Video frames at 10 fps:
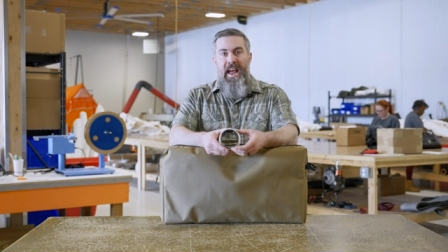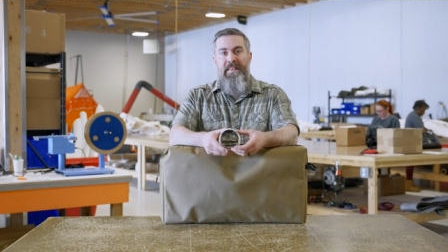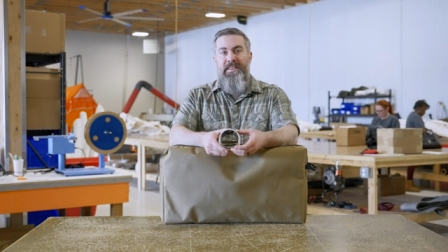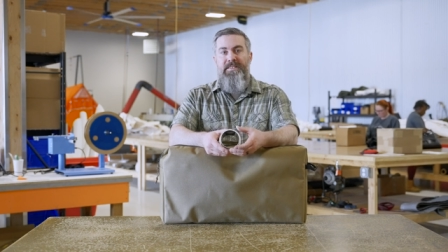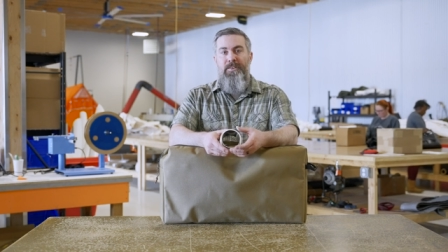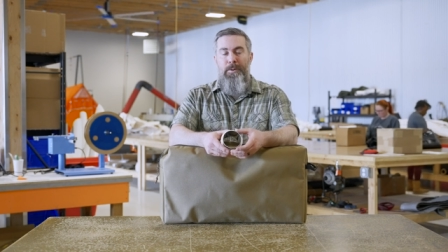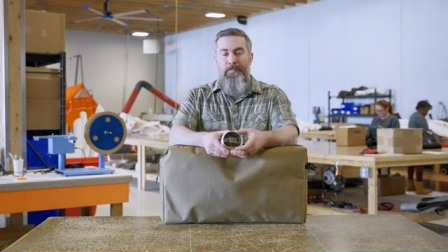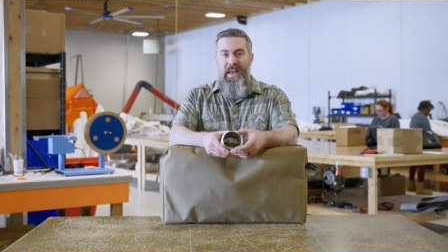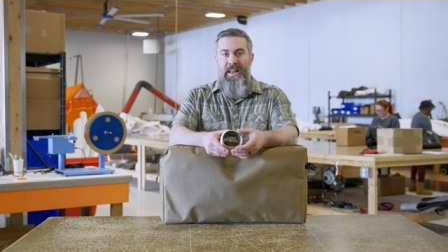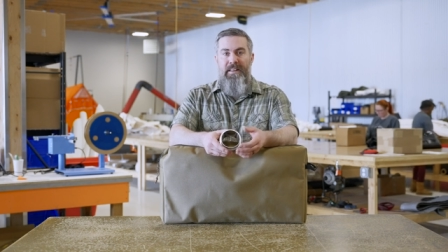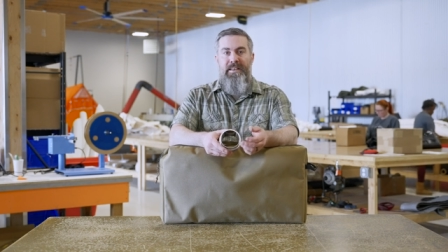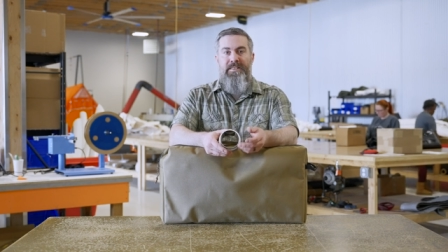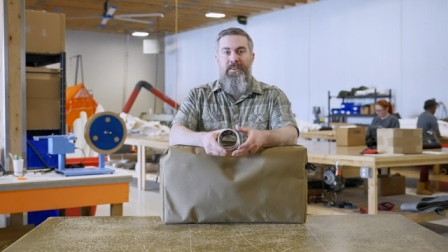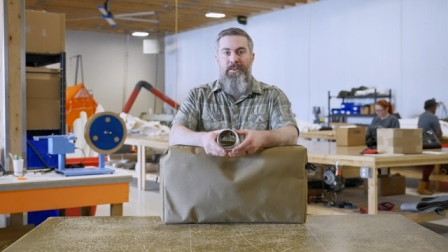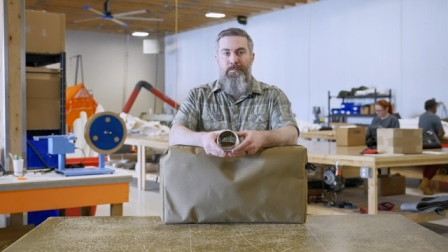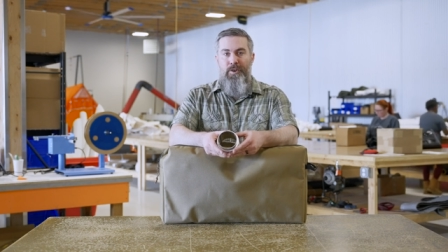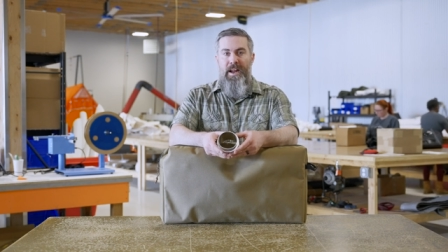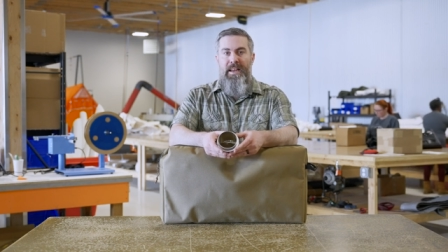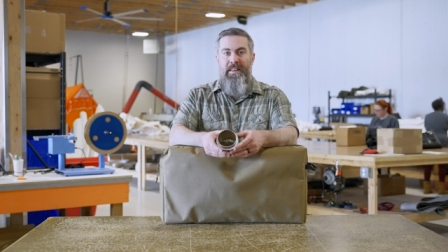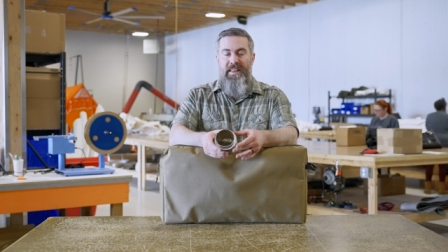and they start to bend, they start to
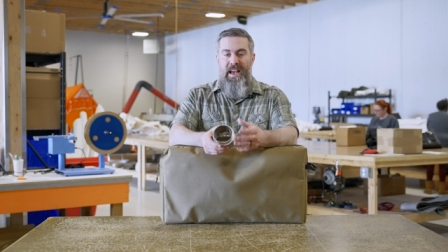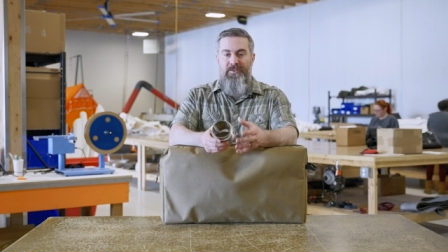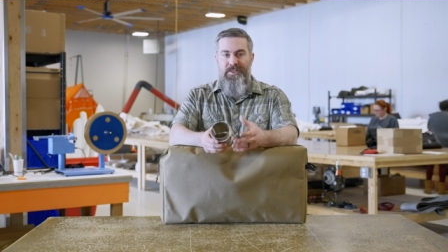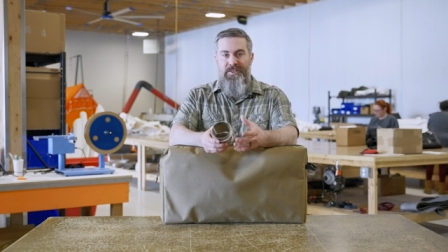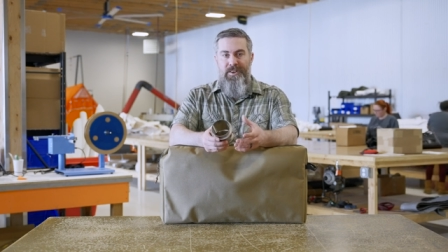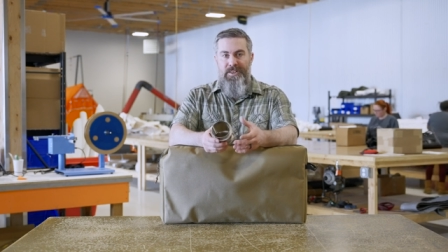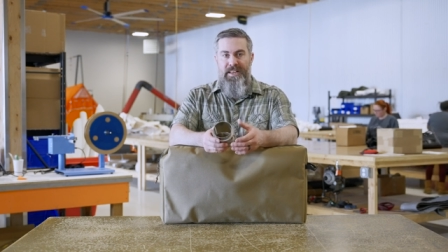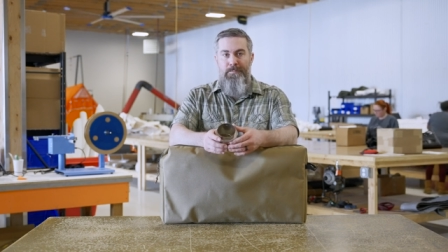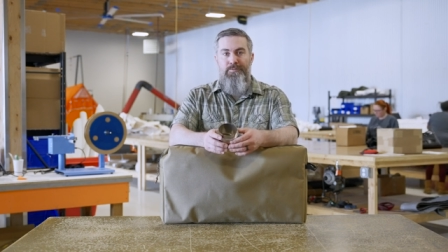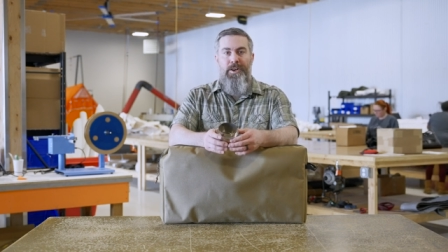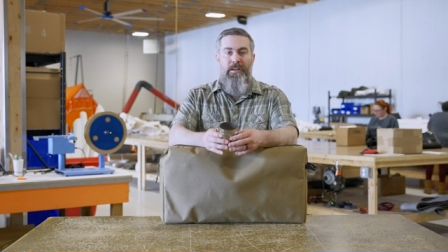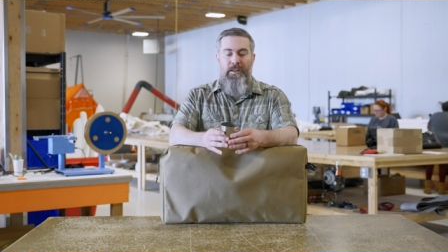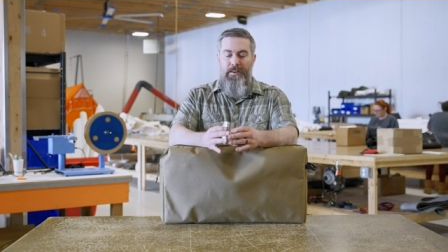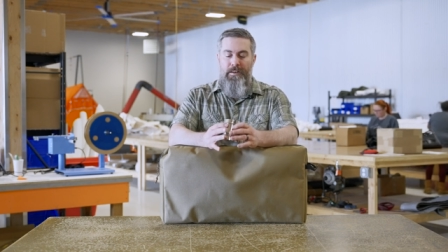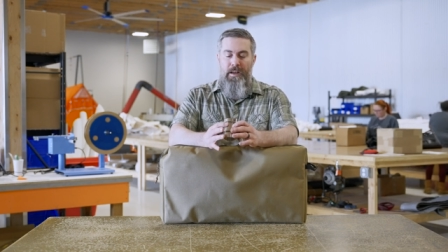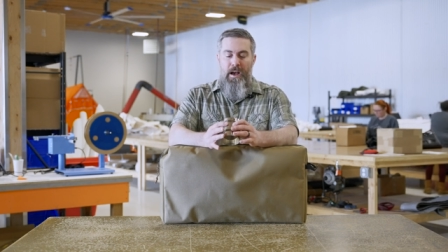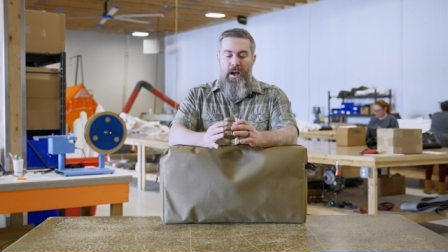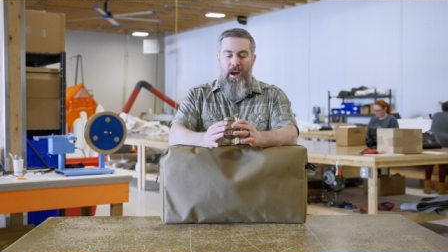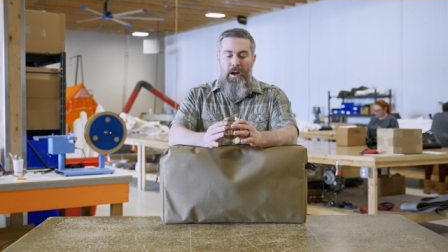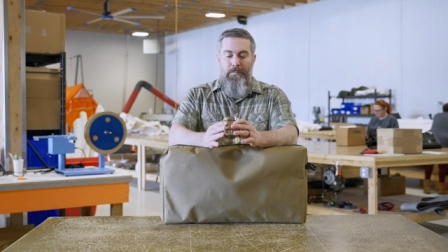break, and they actually start to get brittle and
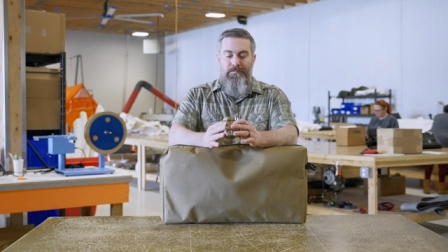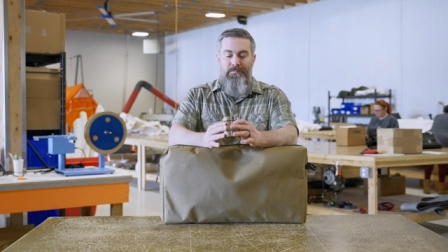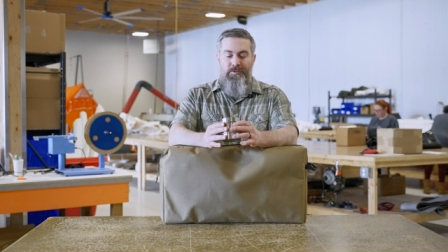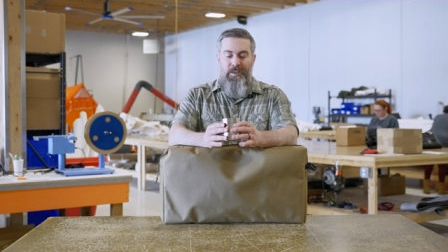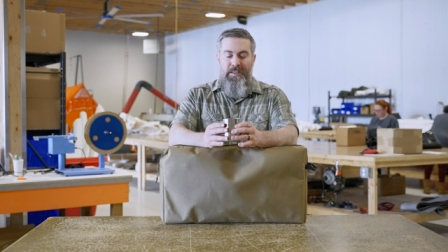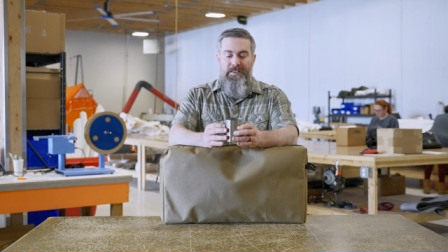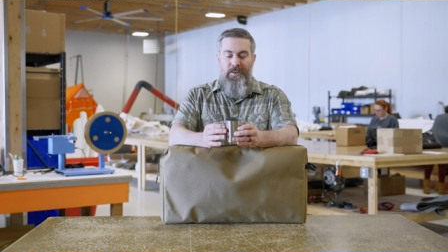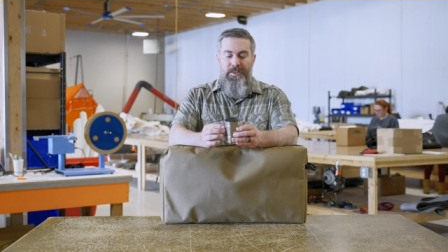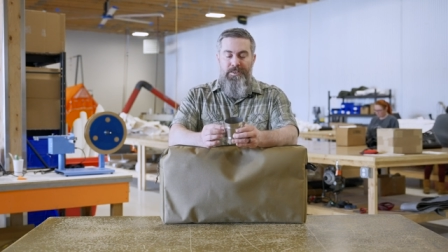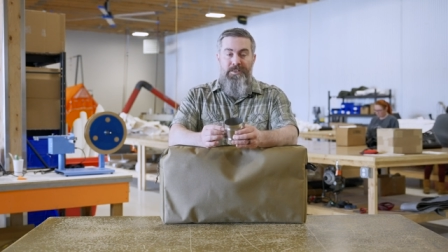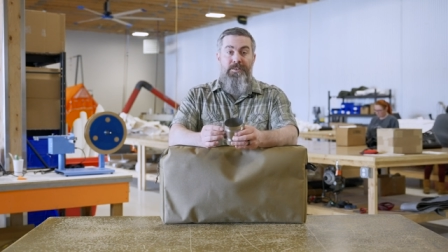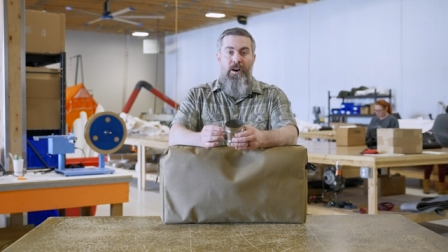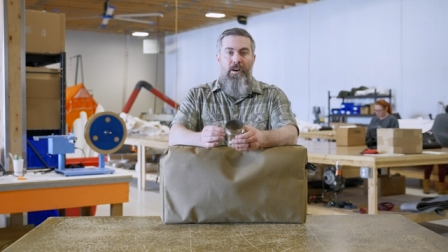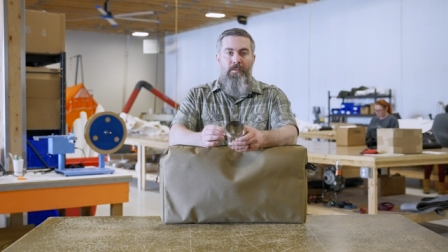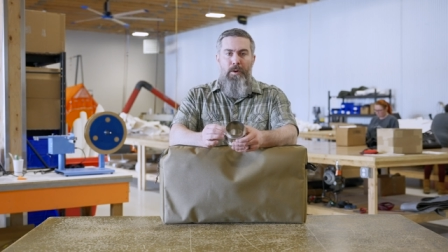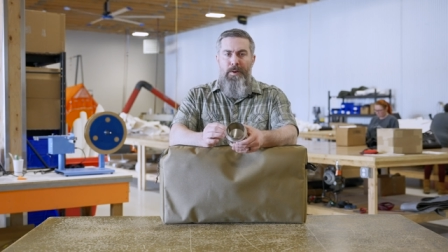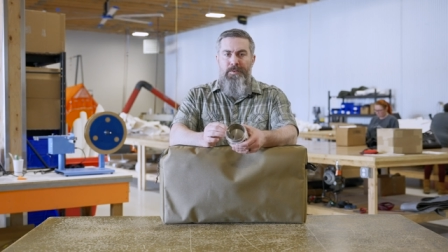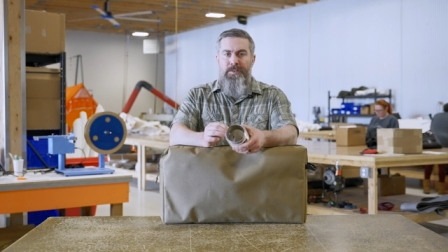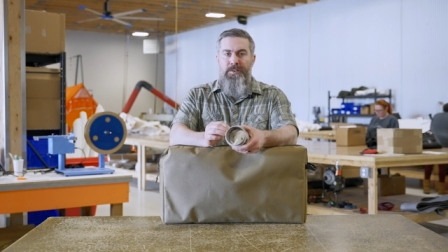um, really start to dissolve almost.